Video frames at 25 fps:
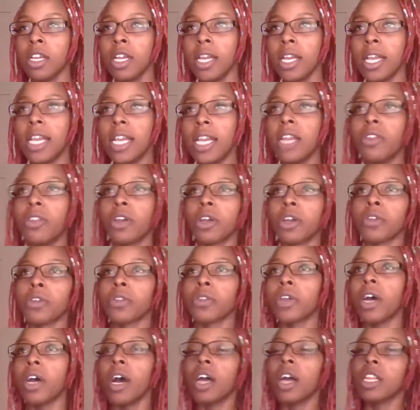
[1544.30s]
either
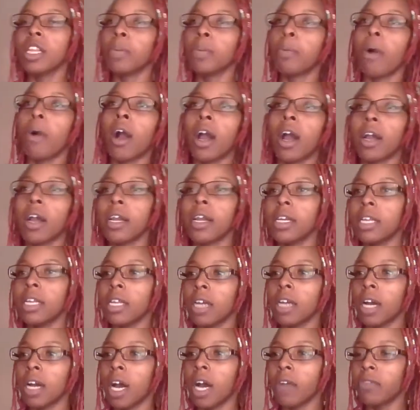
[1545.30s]
the other part
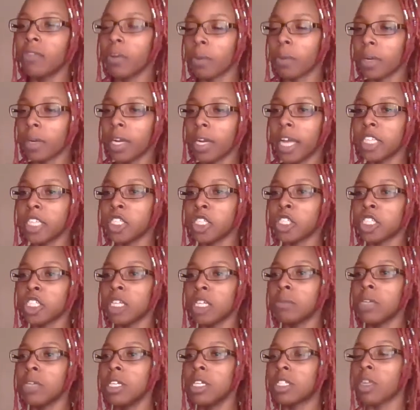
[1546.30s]
of the
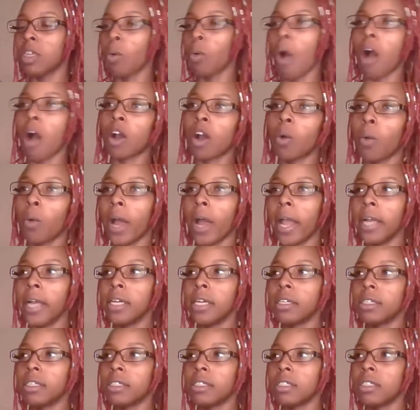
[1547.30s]
relationship needs to walk
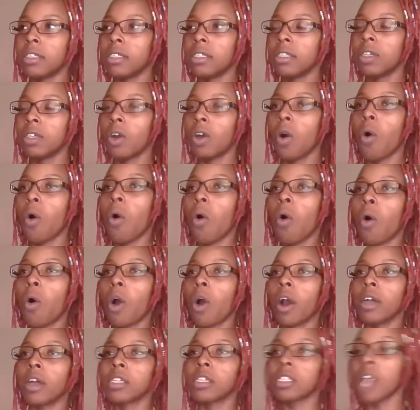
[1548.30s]
away
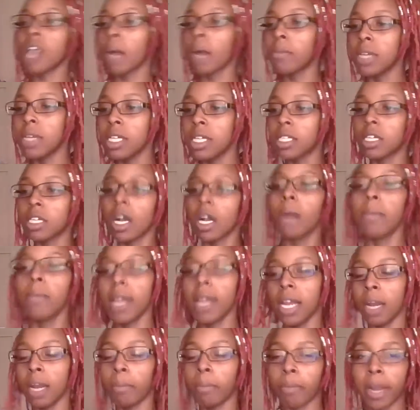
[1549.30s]
or something needs to come
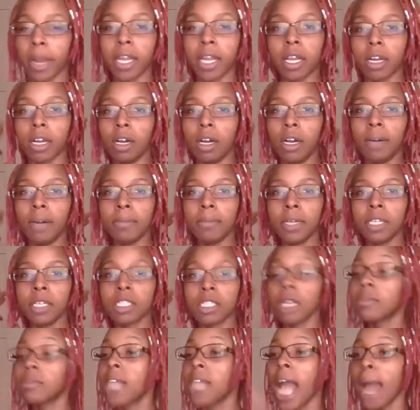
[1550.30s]
in and break it up.
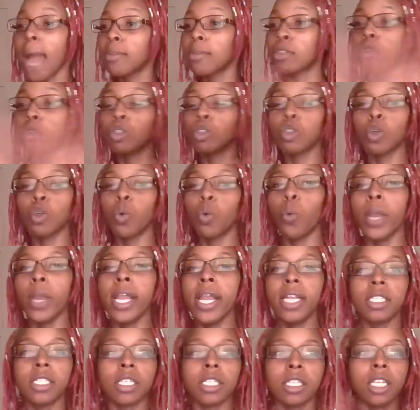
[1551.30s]
Sometimes you're too
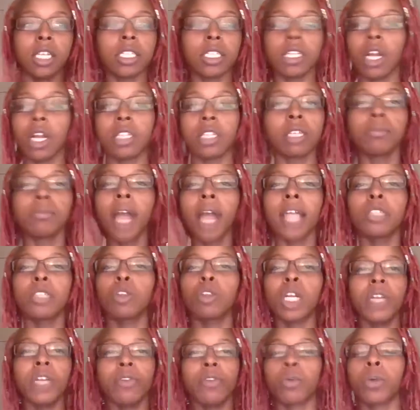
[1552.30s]
weak to sometimes you
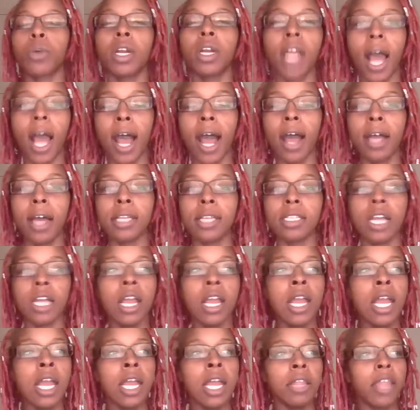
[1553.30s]
don't even realize
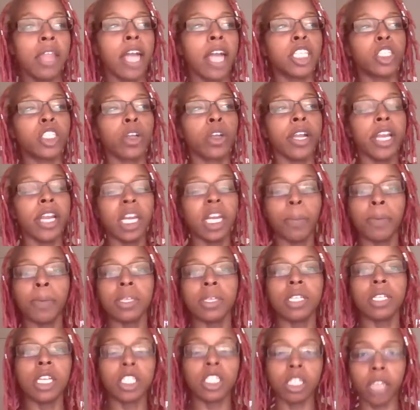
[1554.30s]
that you're in a
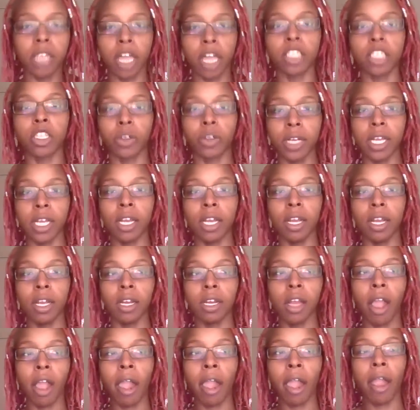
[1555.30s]
position that you're in.
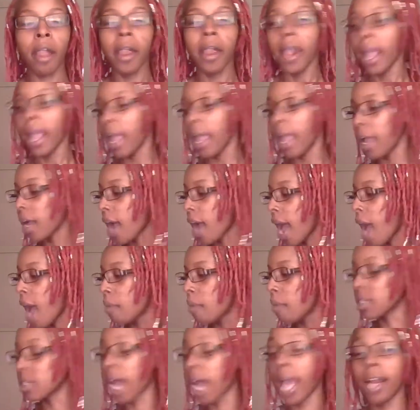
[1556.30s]
And God
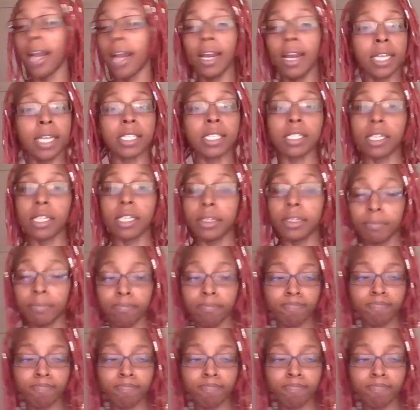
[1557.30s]
was like, listen,